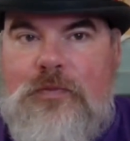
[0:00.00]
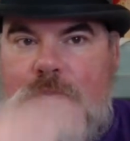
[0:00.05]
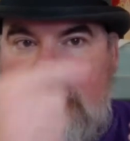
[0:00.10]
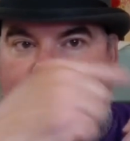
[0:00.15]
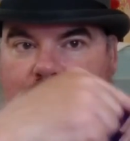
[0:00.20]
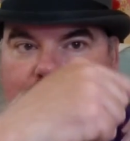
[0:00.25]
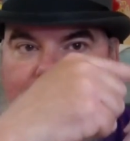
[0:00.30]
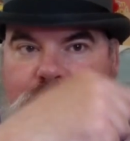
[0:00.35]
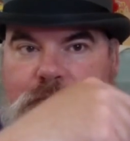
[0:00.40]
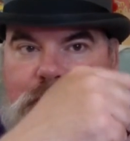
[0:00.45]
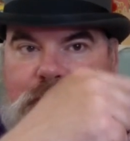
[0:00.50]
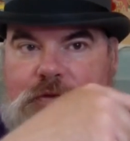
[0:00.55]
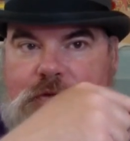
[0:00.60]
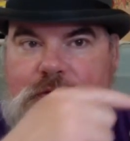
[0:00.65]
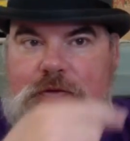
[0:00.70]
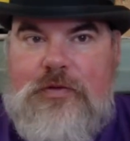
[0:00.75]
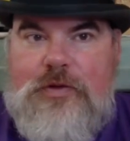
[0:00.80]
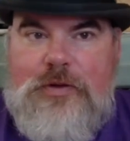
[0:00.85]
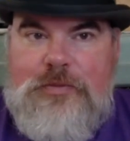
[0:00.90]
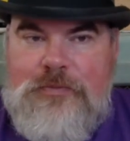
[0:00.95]
That was Miss
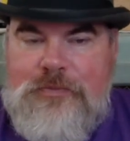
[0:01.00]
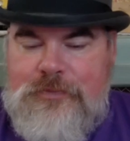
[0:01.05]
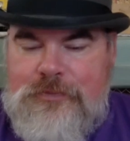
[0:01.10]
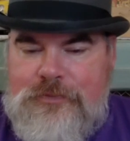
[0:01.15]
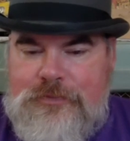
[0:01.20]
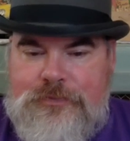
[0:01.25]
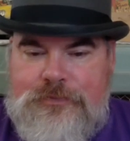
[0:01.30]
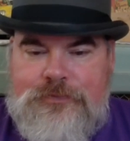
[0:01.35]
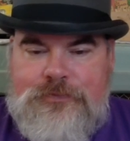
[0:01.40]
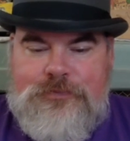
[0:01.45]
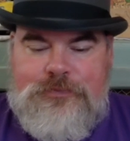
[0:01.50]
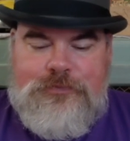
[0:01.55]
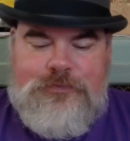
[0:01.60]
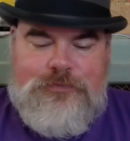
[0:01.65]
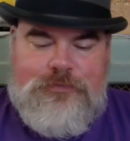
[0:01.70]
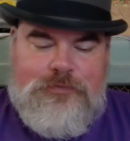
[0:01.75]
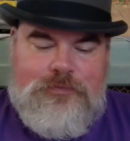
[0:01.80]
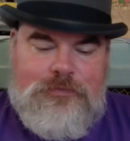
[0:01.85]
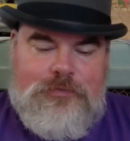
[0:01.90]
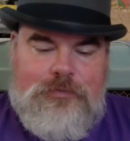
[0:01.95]
Christie.
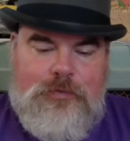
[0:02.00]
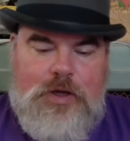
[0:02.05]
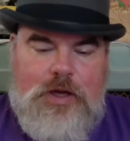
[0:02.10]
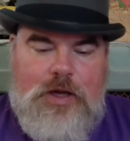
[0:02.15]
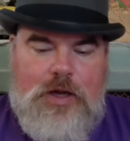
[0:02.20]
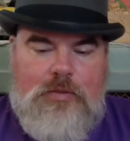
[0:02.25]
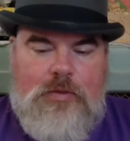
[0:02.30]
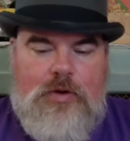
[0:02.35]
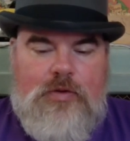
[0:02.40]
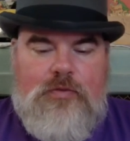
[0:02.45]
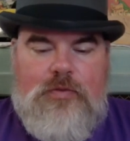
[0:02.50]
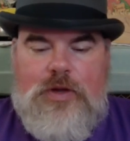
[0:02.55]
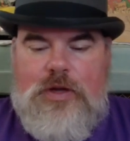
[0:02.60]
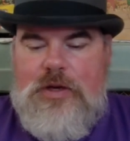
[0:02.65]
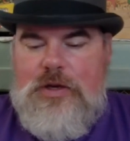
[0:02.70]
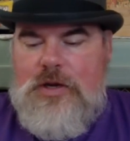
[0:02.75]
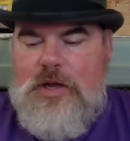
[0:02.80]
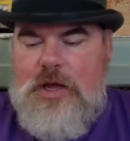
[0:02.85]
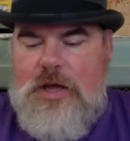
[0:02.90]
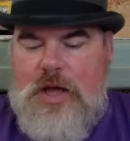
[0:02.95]
Okay, I'm going to
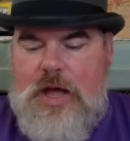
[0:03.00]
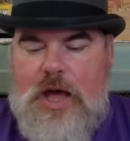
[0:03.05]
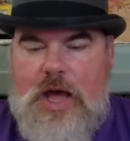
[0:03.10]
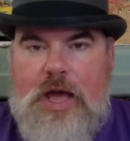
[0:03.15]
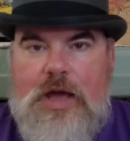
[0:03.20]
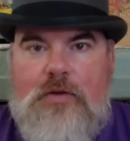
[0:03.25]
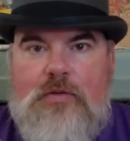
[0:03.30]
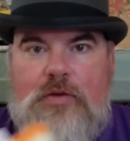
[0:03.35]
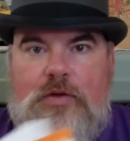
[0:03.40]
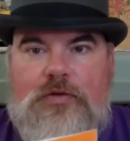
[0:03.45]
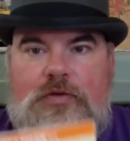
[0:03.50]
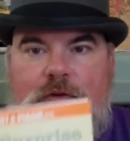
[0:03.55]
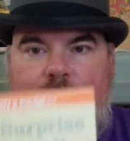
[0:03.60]
read I Will